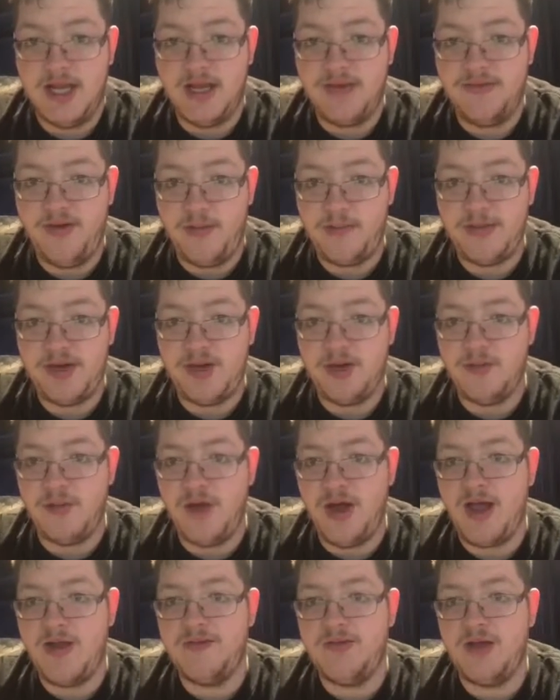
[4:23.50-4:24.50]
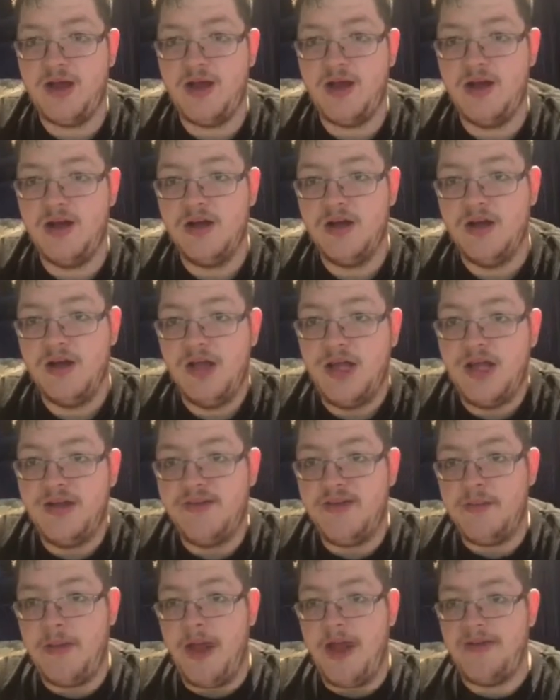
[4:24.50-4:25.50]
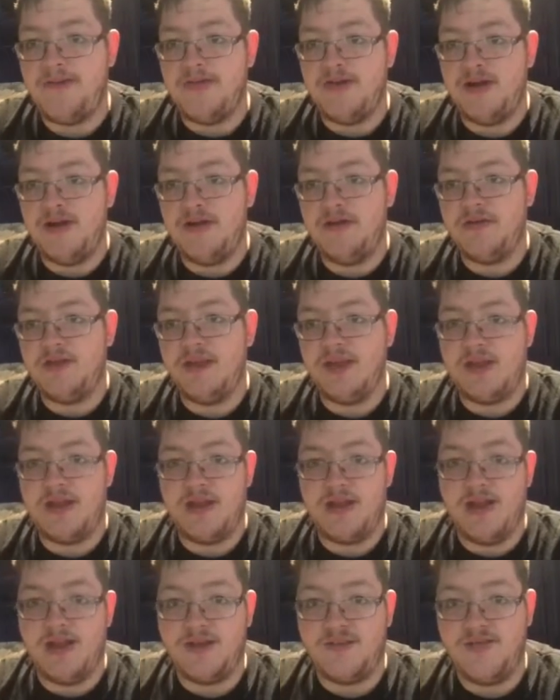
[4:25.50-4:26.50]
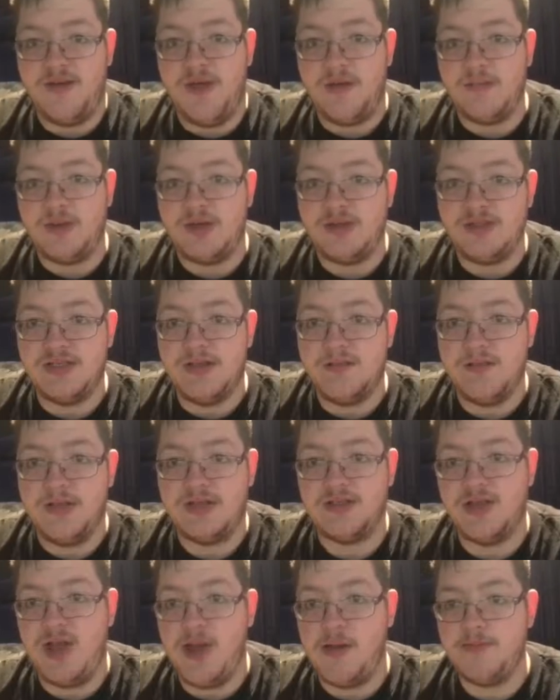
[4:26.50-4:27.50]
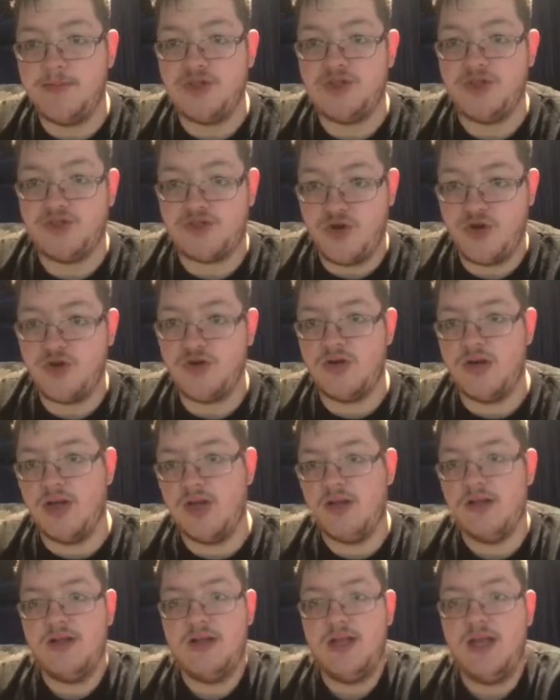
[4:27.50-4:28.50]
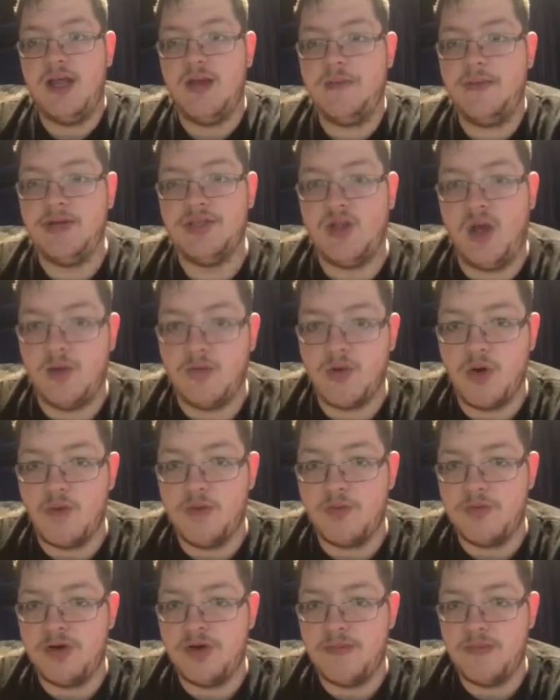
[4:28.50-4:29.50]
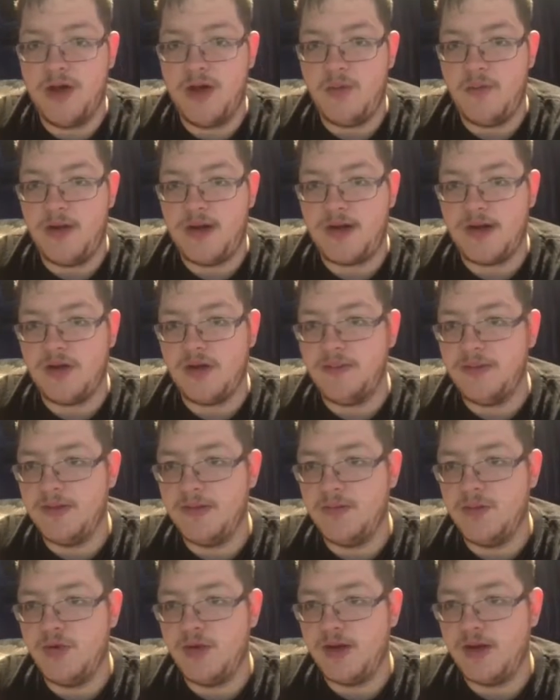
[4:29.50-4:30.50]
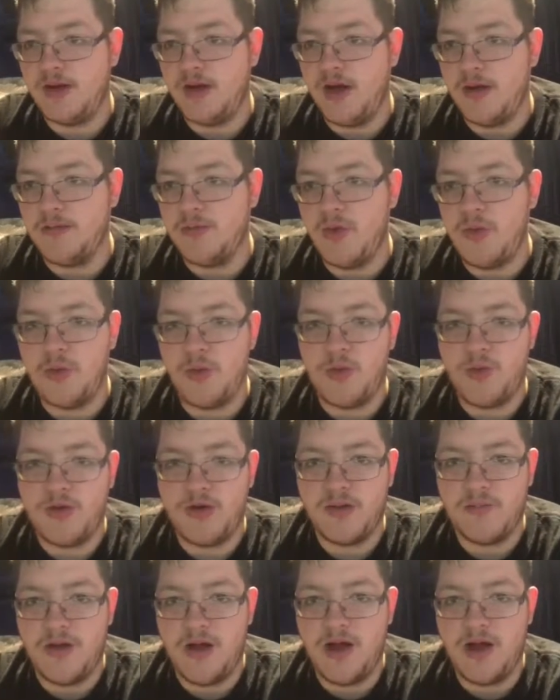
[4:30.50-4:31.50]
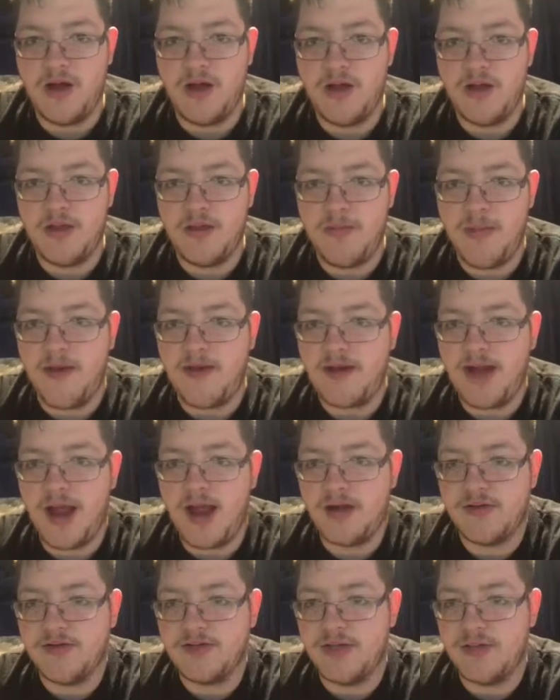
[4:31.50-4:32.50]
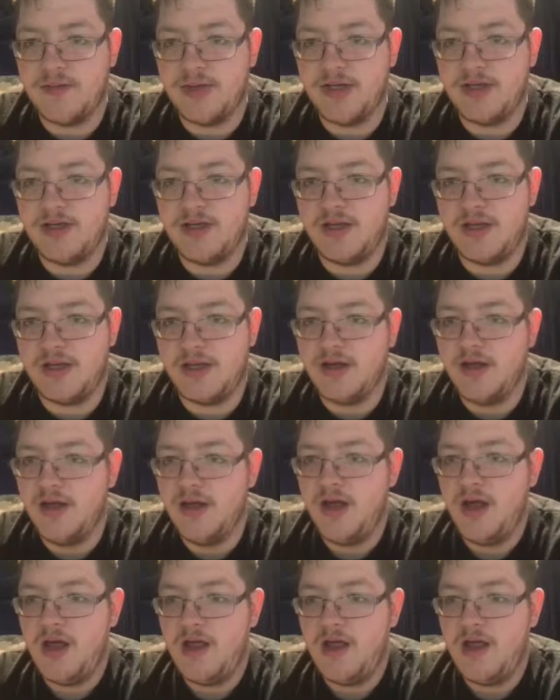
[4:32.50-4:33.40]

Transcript: If I'm a little more heavier, if I'm ever a little thicker, that's fine because it means I'm stronger. It means I'm not worried about waking up in the morning. I'm not worried about the amount of calories I'm eating.